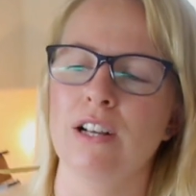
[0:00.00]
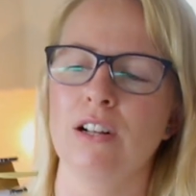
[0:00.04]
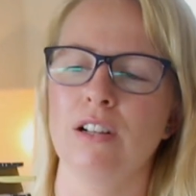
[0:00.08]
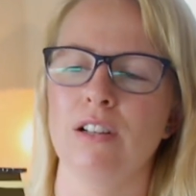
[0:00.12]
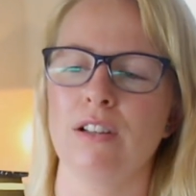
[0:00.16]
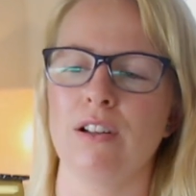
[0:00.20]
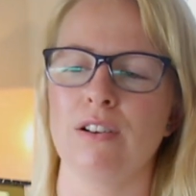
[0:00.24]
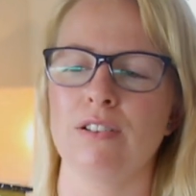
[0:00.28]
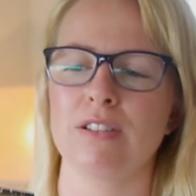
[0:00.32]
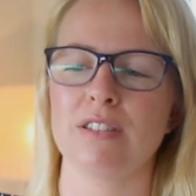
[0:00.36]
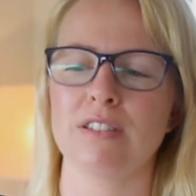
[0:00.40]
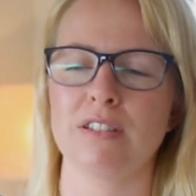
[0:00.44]

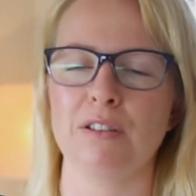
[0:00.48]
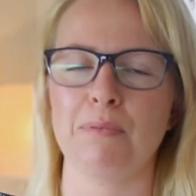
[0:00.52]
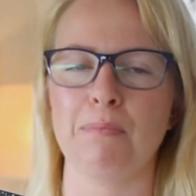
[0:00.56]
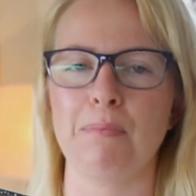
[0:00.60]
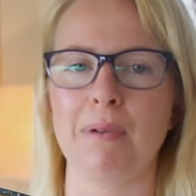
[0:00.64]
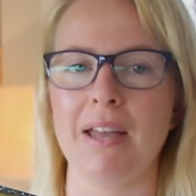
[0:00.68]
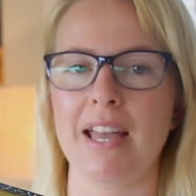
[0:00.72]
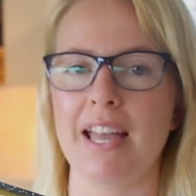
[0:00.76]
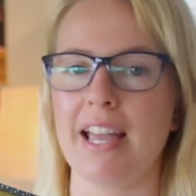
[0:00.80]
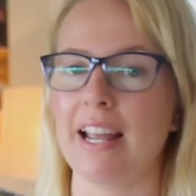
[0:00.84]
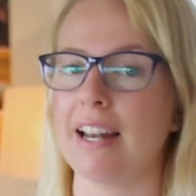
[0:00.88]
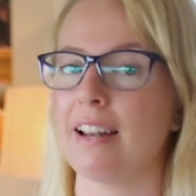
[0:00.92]
close to
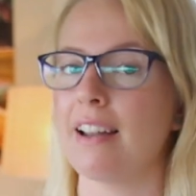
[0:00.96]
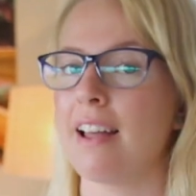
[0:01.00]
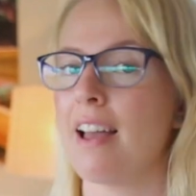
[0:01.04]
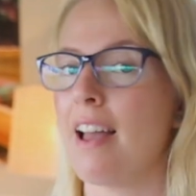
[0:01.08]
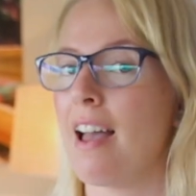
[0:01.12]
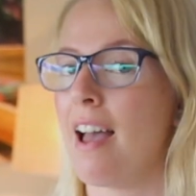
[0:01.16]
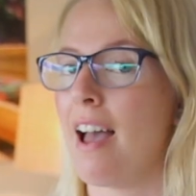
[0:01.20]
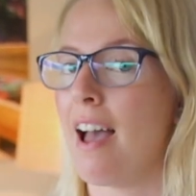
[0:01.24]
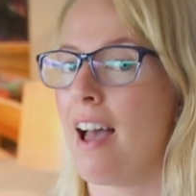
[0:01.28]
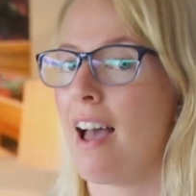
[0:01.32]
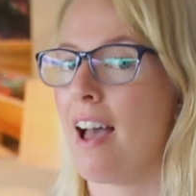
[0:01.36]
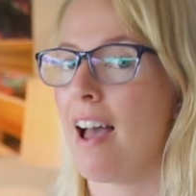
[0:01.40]
being
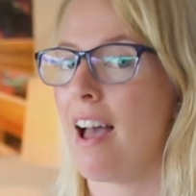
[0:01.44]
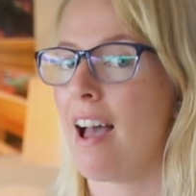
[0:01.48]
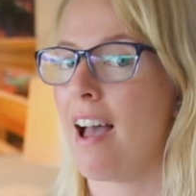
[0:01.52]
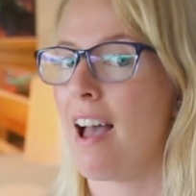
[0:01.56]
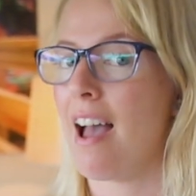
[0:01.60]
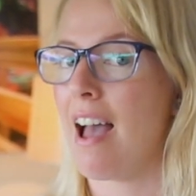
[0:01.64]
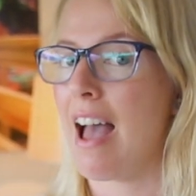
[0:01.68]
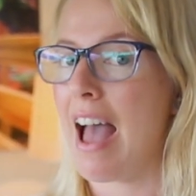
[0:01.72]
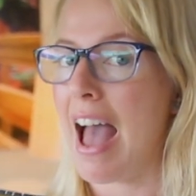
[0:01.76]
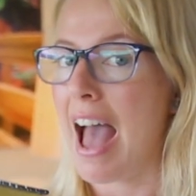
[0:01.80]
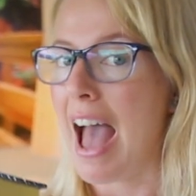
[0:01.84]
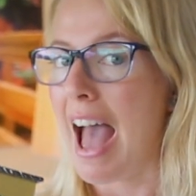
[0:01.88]

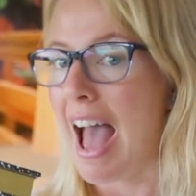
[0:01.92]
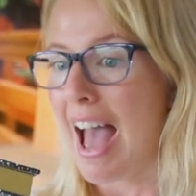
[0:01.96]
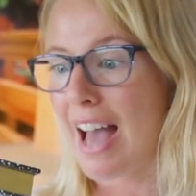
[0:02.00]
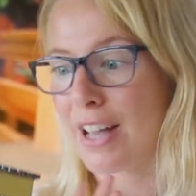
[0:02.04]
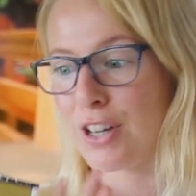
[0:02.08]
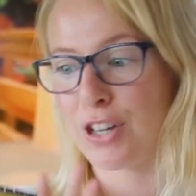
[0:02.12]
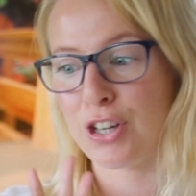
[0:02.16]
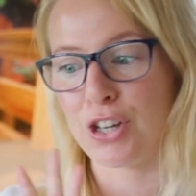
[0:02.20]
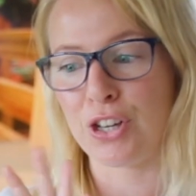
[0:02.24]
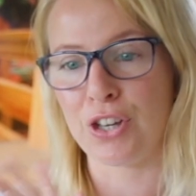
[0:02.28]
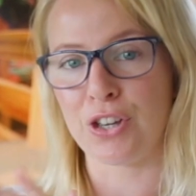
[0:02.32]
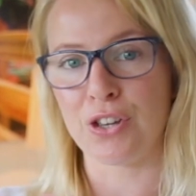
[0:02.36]
a
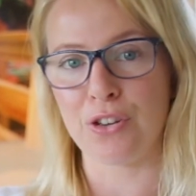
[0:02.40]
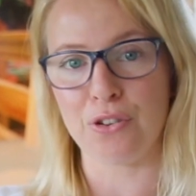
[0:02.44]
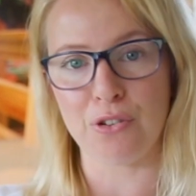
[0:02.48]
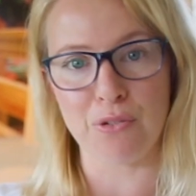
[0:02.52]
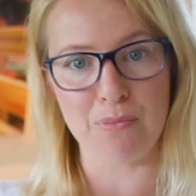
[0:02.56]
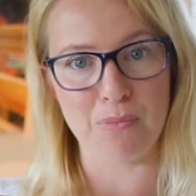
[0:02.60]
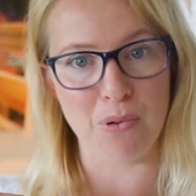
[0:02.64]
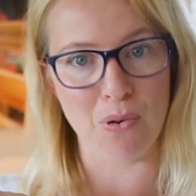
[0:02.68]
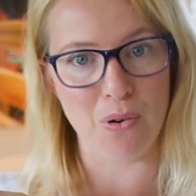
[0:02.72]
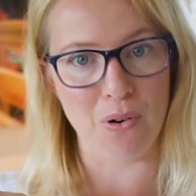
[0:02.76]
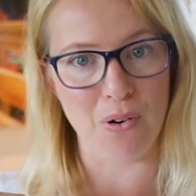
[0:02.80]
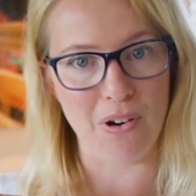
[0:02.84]

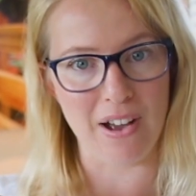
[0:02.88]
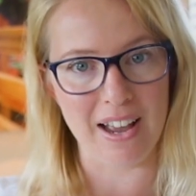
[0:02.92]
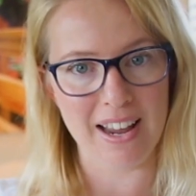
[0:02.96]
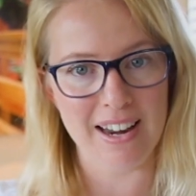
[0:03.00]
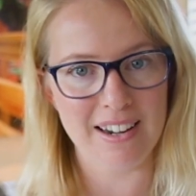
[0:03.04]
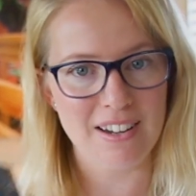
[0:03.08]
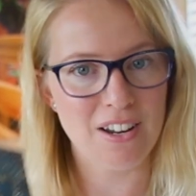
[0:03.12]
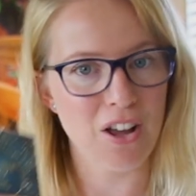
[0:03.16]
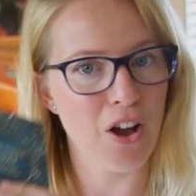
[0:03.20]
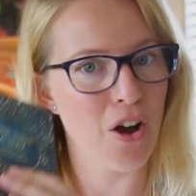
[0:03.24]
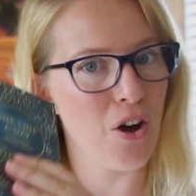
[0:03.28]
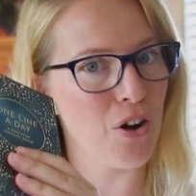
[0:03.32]

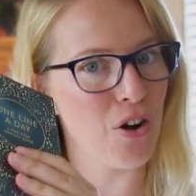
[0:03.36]
cuboid.